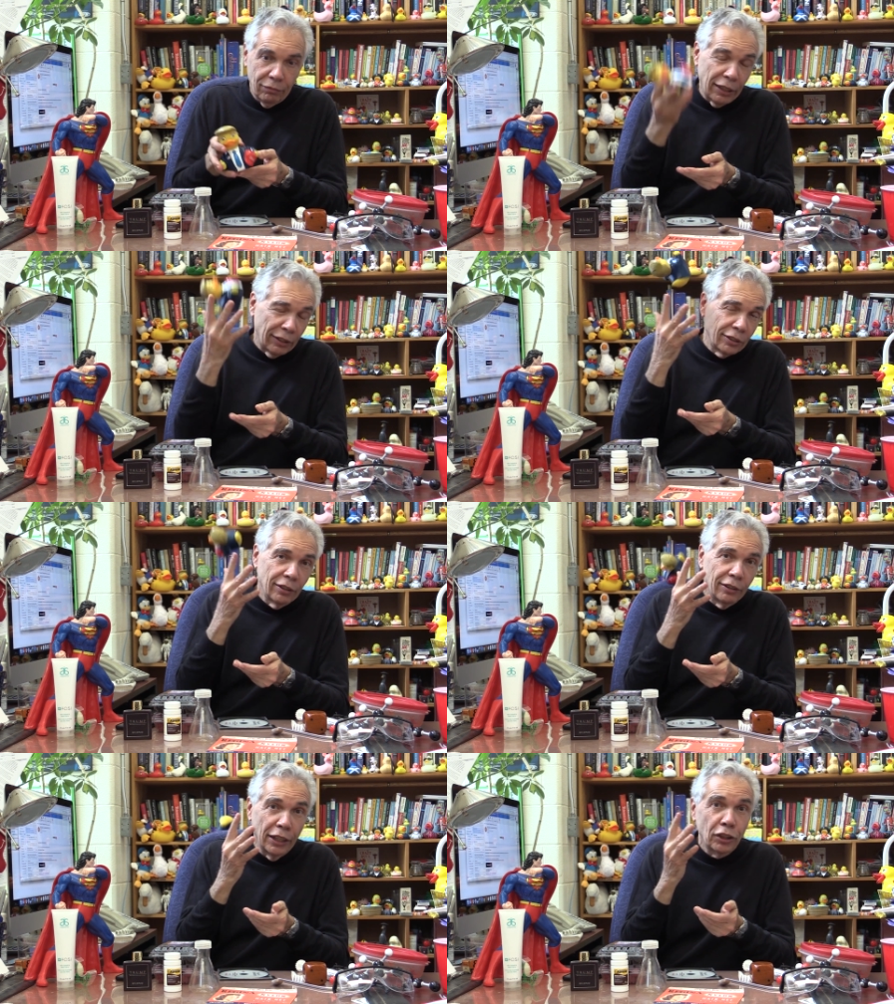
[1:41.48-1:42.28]
at least
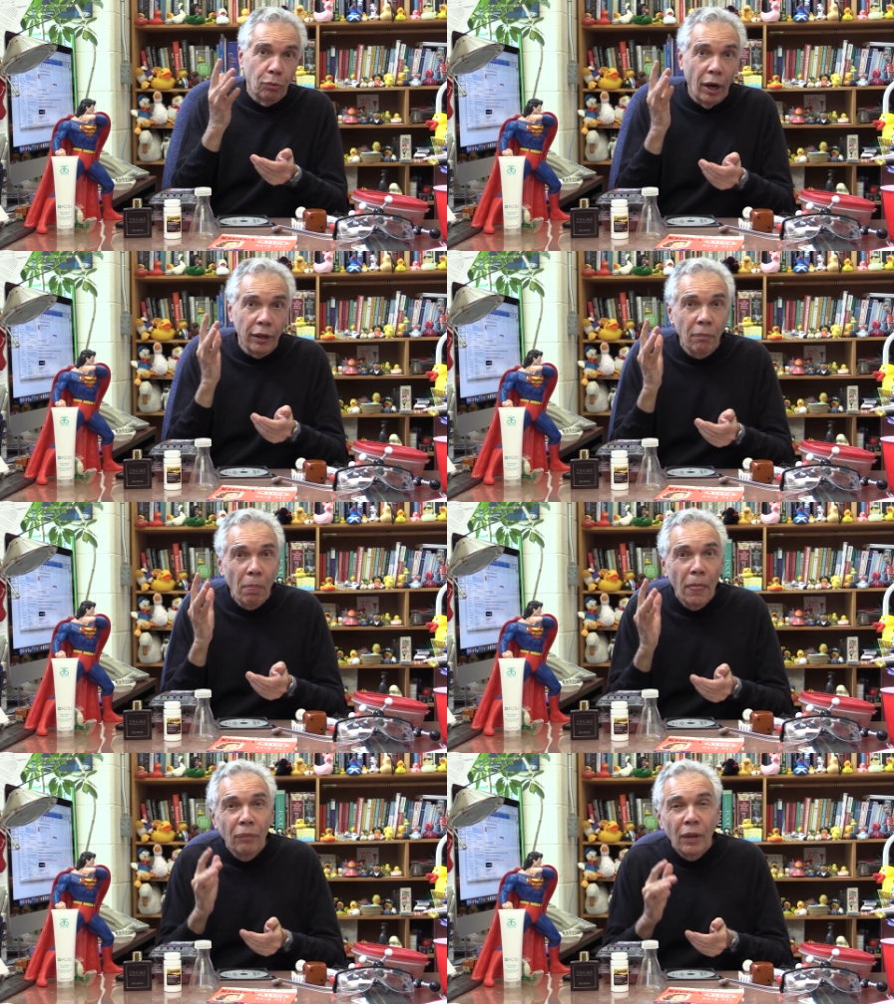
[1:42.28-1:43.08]
this one.
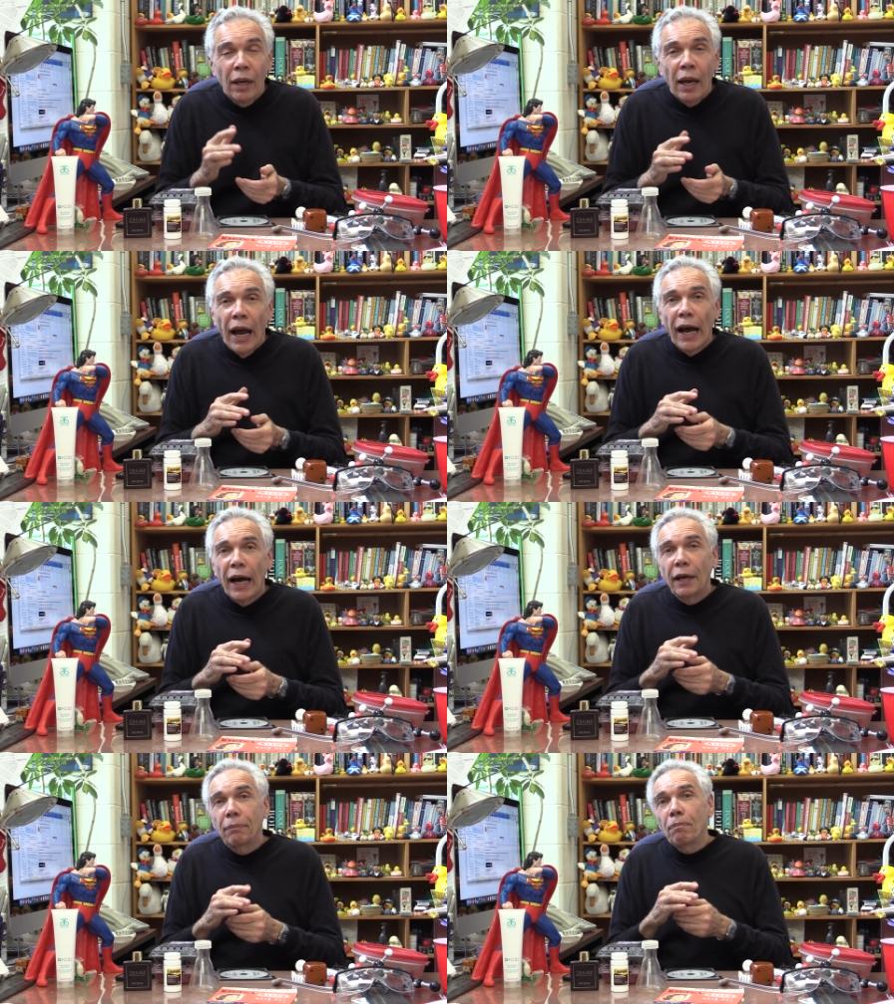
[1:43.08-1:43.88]

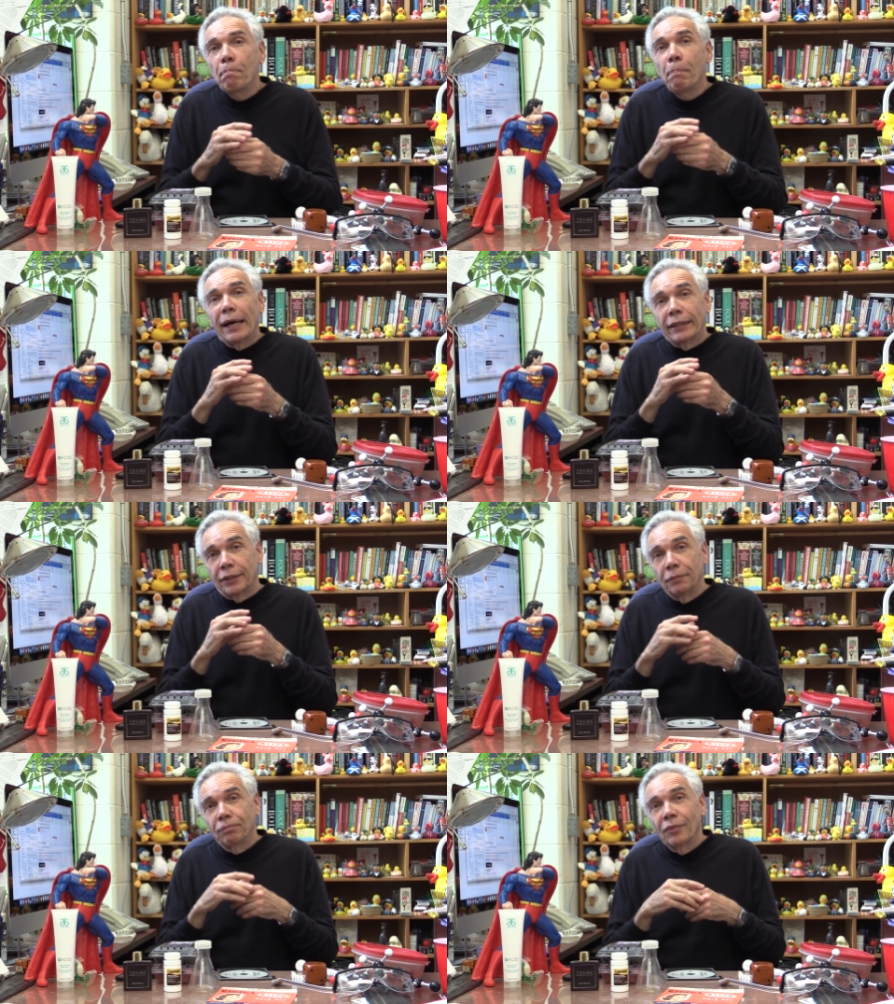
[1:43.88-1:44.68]
Uh,
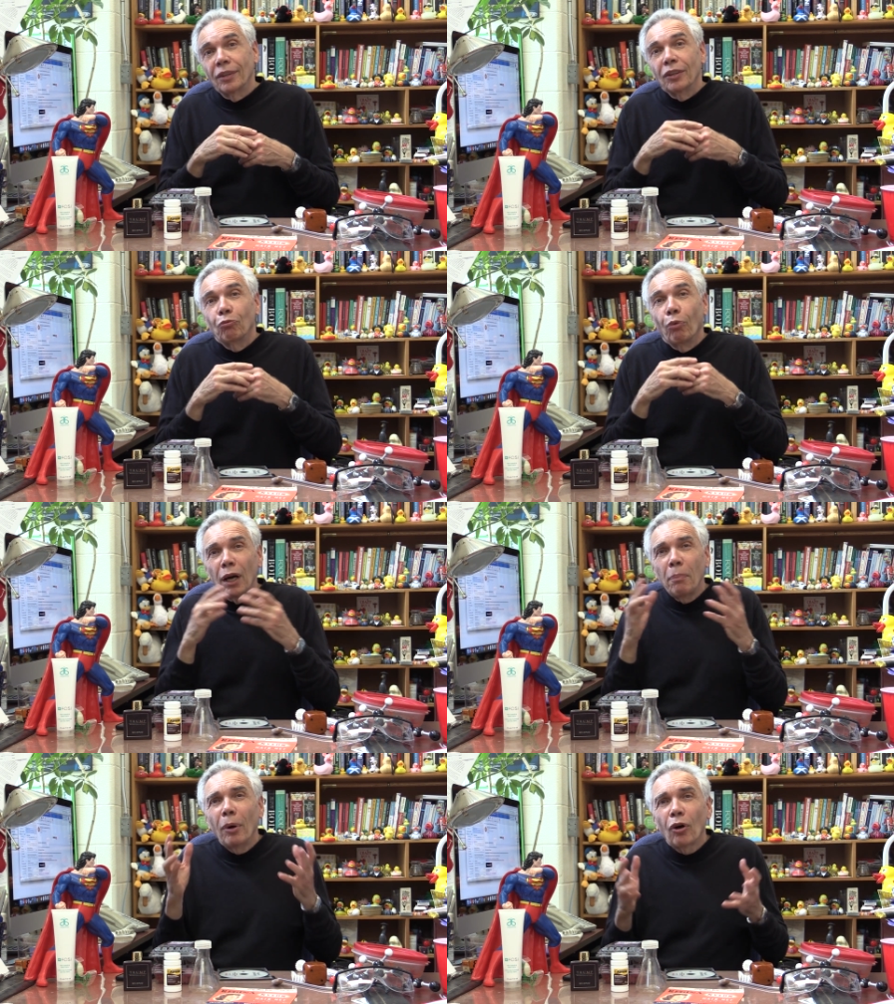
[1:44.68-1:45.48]
but
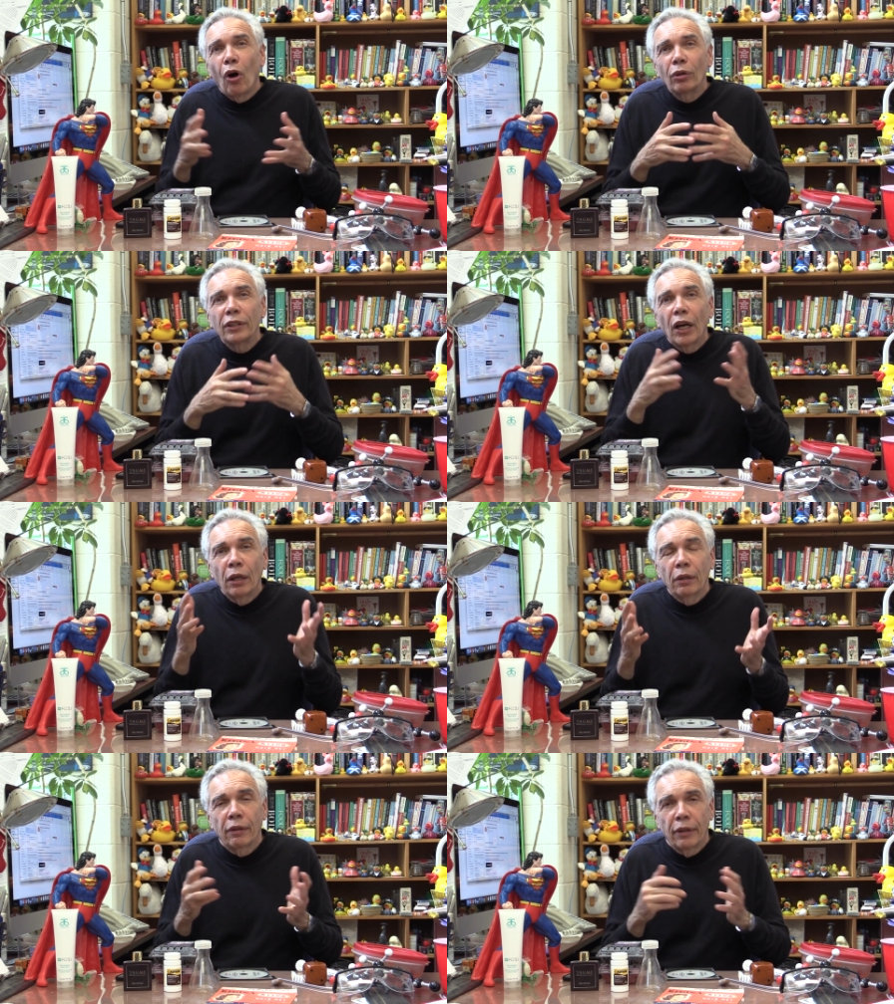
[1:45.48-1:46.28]
what about all the
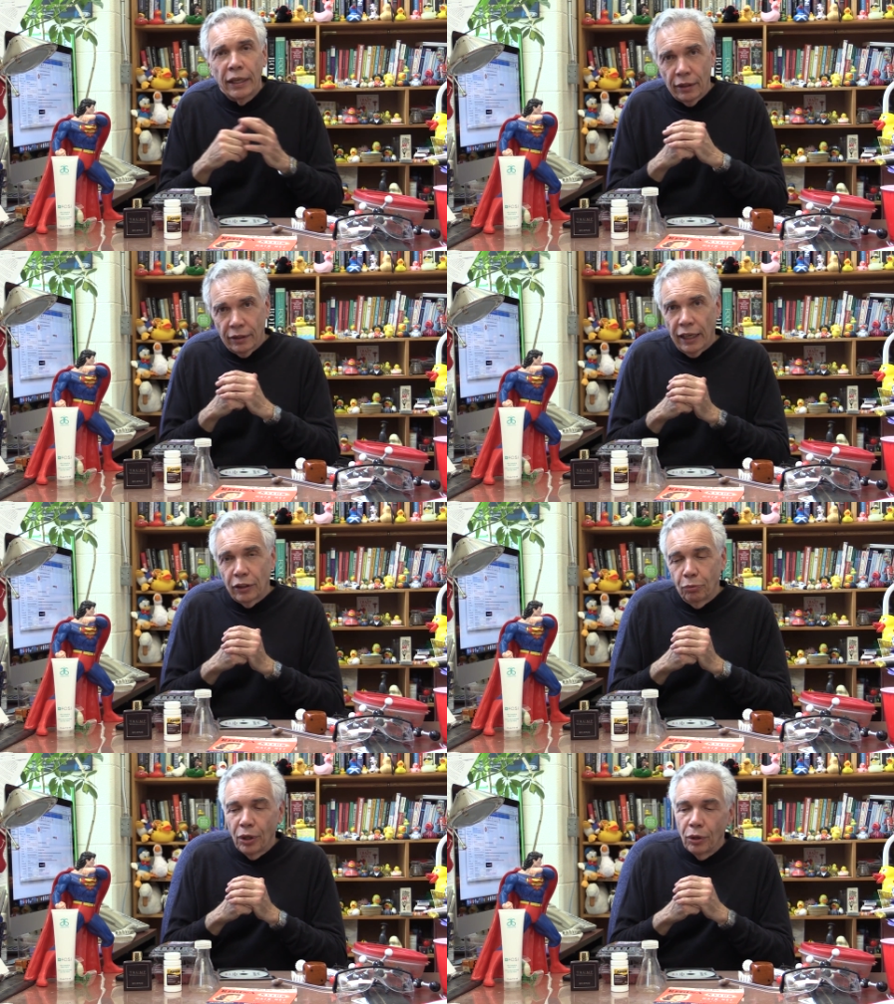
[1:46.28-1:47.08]
other things
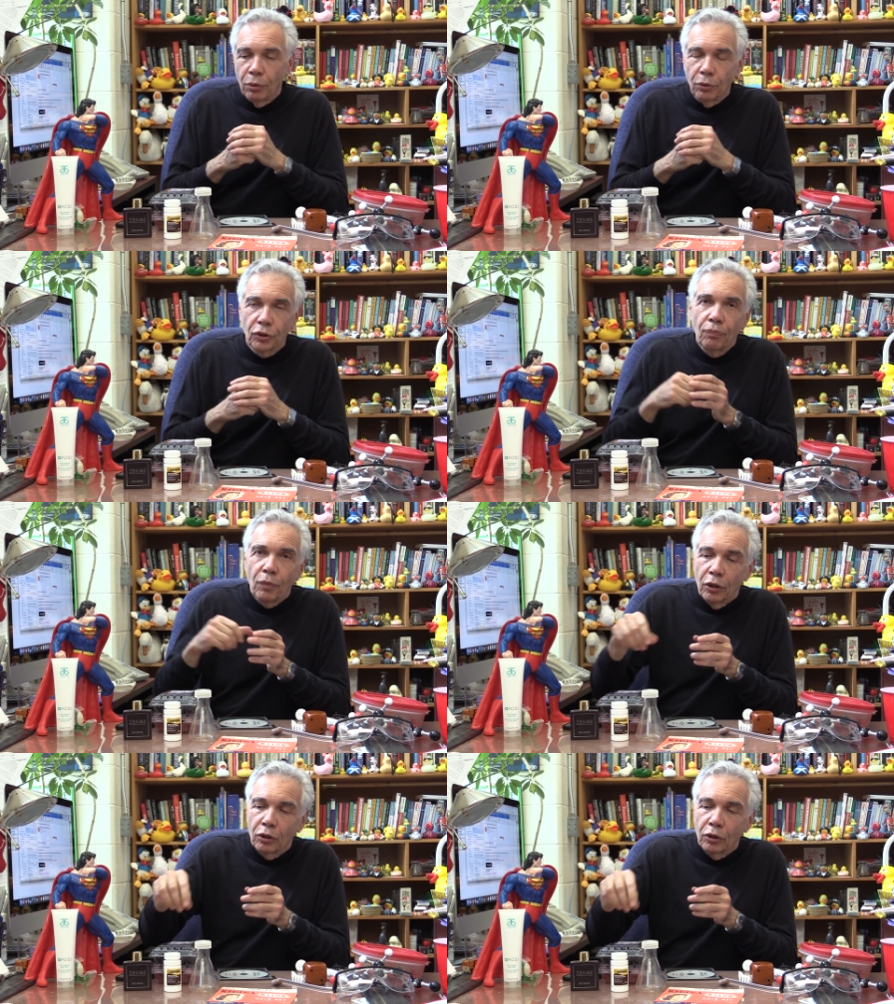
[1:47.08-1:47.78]
that we use?